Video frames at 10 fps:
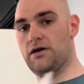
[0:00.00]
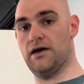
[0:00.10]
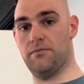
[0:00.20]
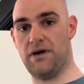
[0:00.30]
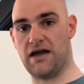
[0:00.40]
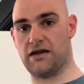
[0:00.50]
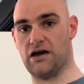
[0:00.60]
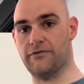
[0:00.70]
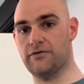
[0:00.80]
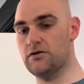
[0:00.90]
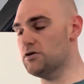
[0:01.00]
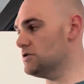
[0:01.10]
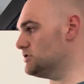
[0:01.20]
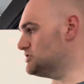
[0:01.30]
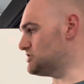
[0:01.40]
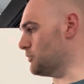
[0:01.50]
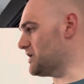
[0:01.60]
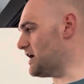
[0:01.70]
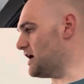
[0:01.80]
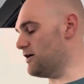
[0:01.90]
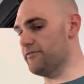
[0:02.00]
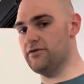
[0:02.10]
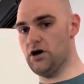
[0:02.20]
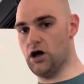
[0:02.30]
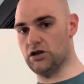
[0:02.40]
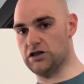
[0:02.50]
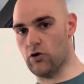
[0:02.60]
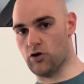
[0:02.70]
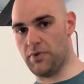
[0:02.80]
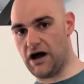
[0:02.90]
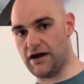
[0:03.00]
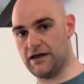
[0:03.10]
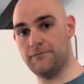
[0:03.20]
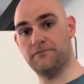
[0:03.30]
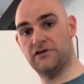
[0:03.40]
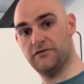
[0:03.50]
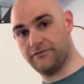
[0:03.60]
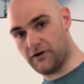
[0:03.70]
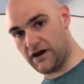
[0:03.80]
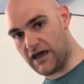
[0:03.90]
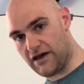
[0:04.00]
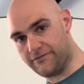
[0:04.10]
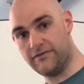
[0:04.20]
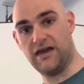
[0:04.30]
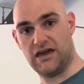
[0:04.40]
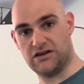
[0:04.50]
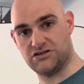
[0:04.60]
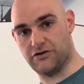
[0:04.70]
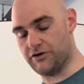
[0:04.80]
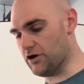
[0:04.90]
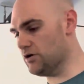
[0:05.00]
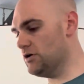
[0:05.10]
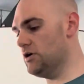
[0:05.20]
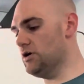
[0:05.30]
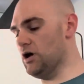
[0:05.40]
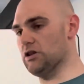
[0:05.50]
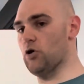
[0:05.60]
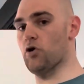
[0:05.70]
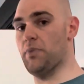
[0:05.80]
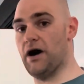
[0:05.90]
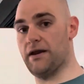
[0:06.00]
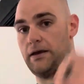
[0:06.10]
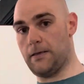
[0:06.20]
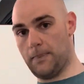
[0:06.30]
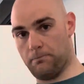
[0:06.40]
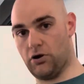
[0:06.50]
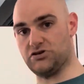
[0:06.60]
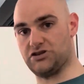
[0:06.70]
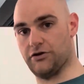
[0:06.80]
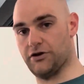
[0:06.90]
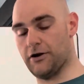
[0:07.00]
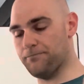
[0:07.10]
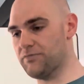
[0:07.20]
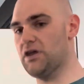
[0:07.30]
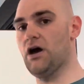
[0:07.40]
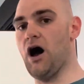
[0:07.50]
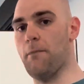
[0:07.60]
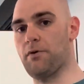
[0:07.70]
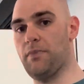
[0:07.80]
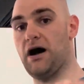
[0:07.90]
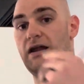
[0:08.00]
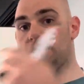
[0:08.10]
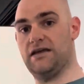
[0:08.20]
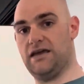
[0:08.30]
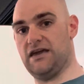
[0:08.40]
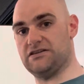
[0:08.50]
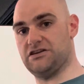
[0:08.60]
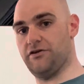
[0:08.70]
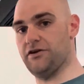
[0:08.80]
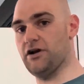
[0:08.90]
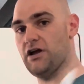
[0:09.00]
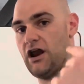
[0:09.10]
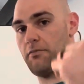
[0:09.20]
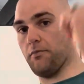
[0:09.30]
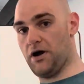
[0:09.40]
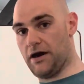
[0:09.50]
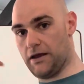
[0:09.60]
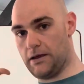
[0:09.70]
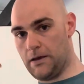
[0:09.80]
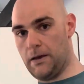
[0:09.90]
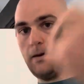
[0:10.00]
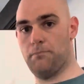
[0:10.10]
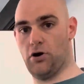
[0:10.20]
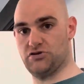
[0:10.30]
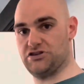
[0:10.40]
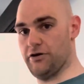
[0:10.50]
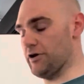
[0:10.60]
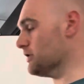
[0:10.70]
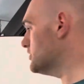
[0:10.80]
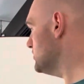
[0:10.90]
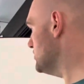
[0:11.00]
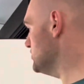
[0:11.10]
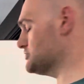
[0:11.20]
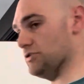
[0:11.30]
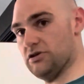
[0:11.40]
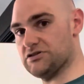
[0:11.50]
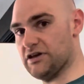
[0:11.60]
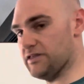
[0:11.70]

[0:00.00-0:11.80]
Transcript: and back half. So we have a lower body front half anterior, a lower body posterior, upper body anterior, and upper body posterior. So it looks like